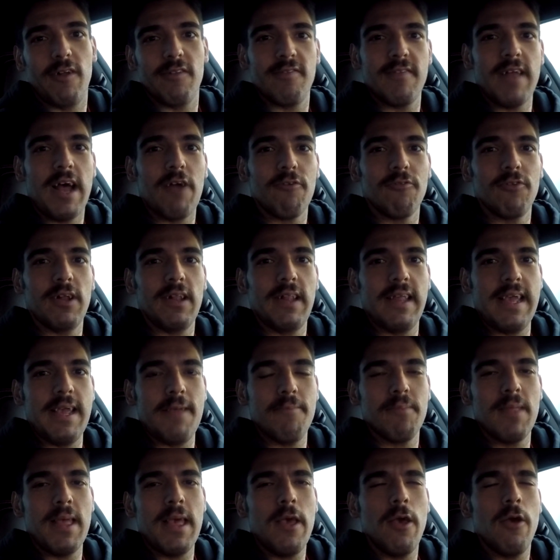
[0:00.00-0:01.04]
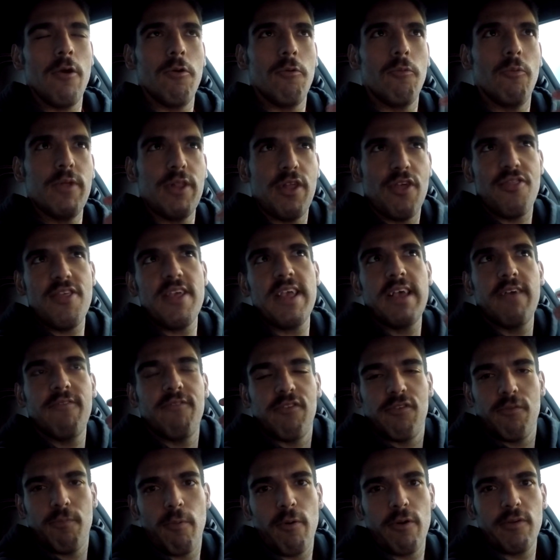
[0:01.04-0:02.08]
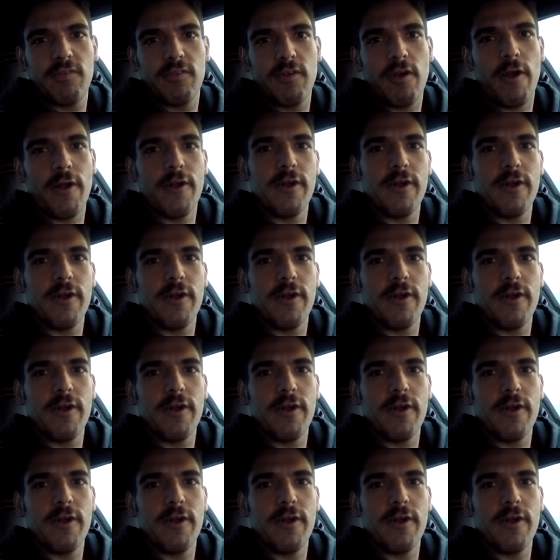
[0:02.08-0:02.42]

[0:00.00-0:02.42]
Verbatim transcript: It's not really, when you think of a sports car,